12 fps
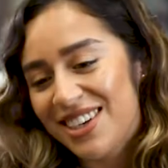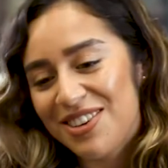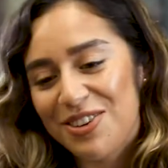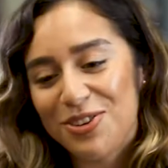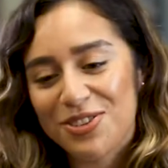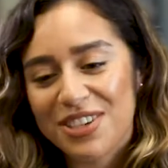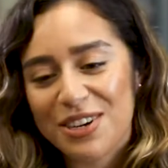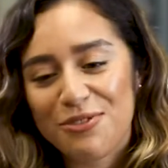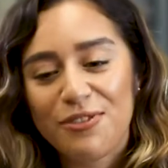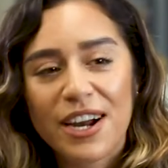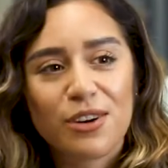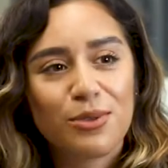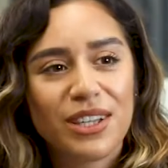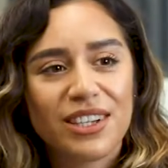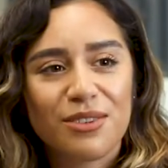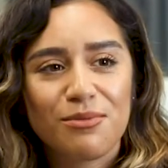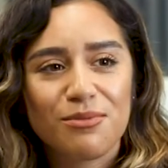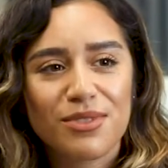also Farrah
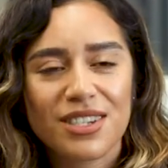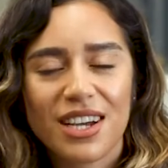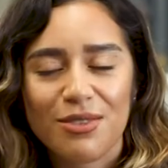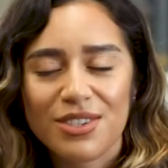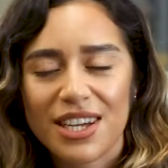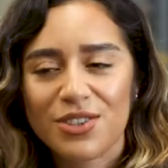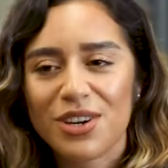Williams. I was at